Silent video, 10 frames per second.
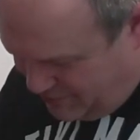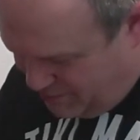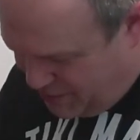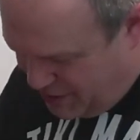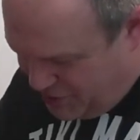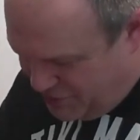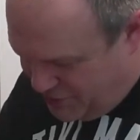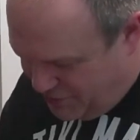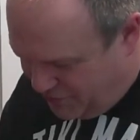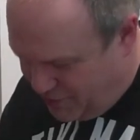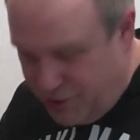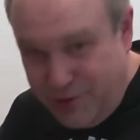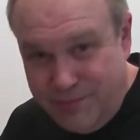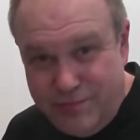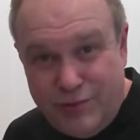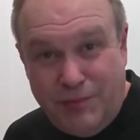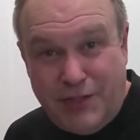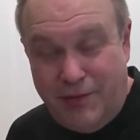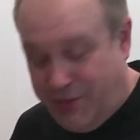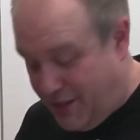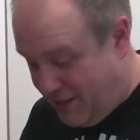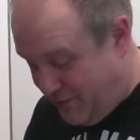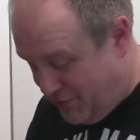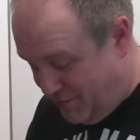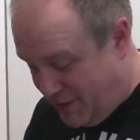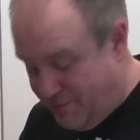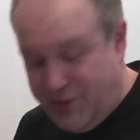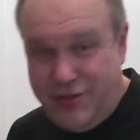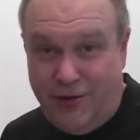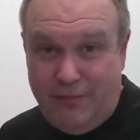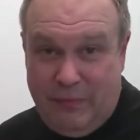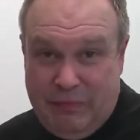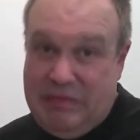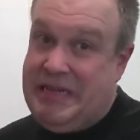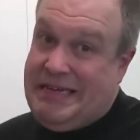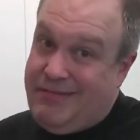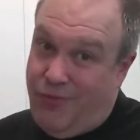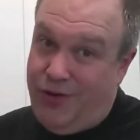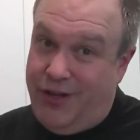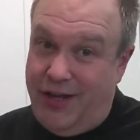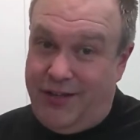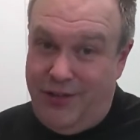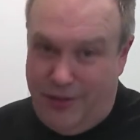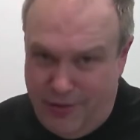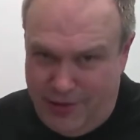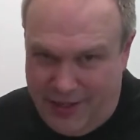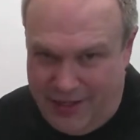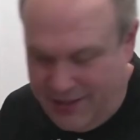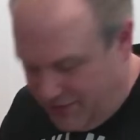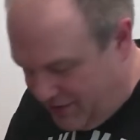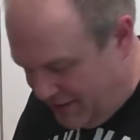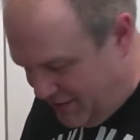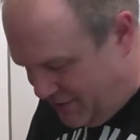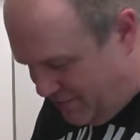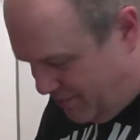Patience is a virtue. Sometimes I have it, sometimes I don't. More than likely you can relate in this case.